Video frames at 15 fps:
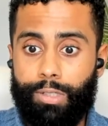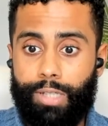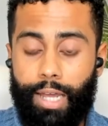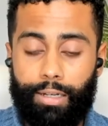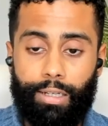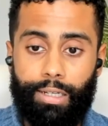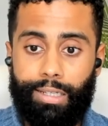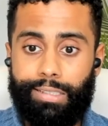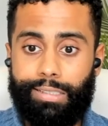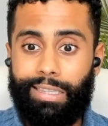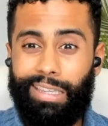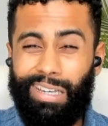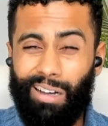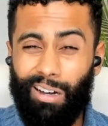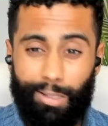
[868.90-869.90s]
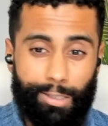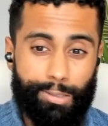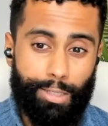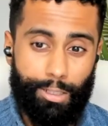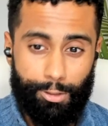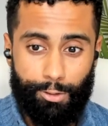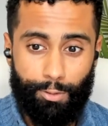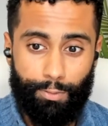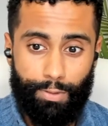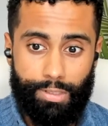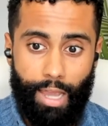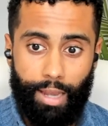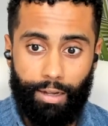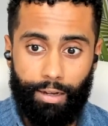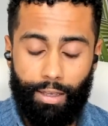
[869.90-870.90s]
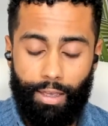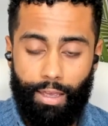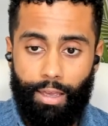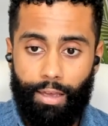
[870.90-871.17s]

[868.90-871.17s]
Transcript: which ideally is in the early stages of design,